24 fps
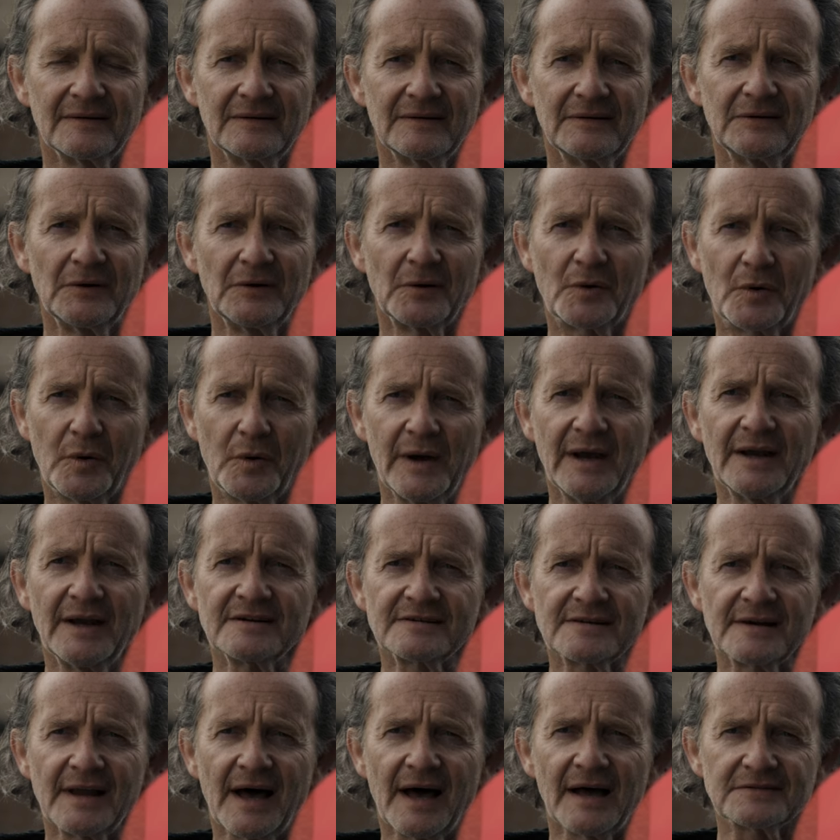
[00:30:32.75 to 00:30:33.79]
Your
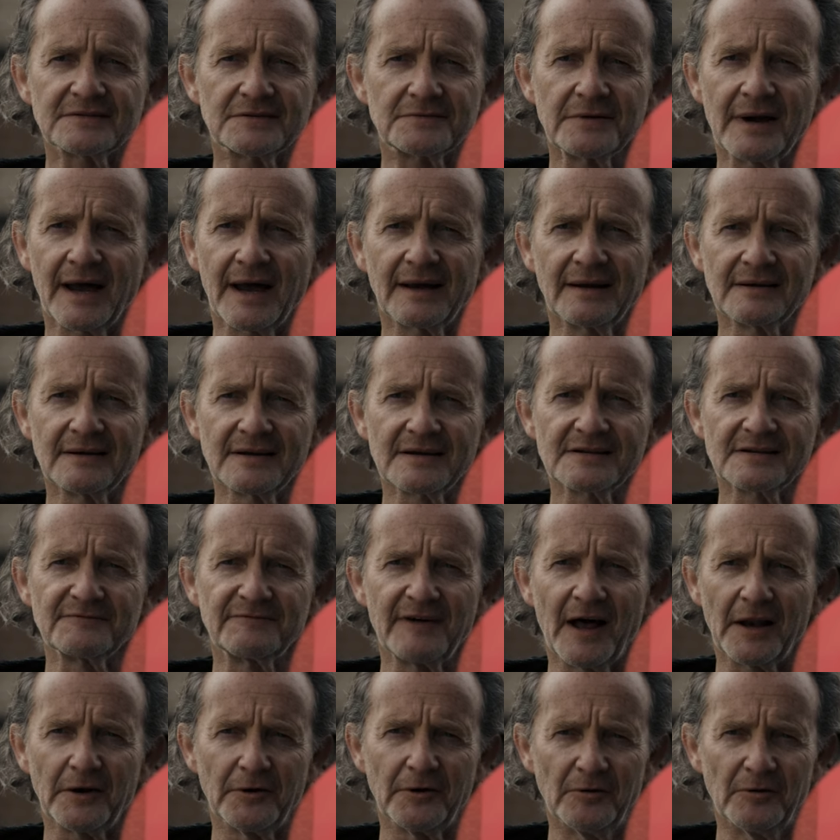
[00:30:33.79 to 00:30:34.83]
queen's last dragon is
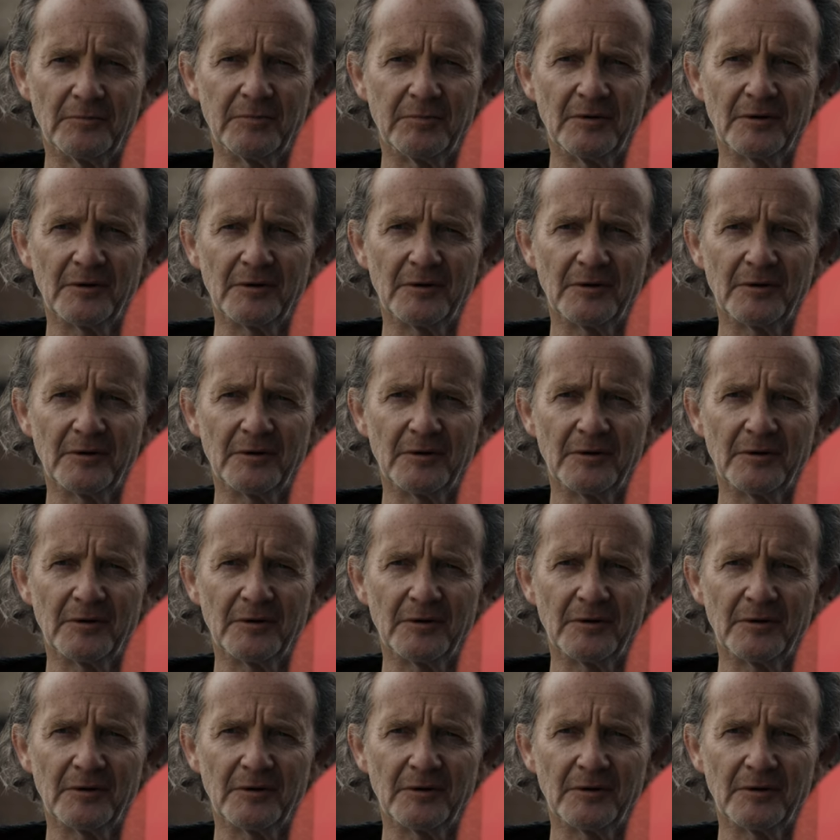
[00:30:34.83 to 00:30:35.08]
vulnerable.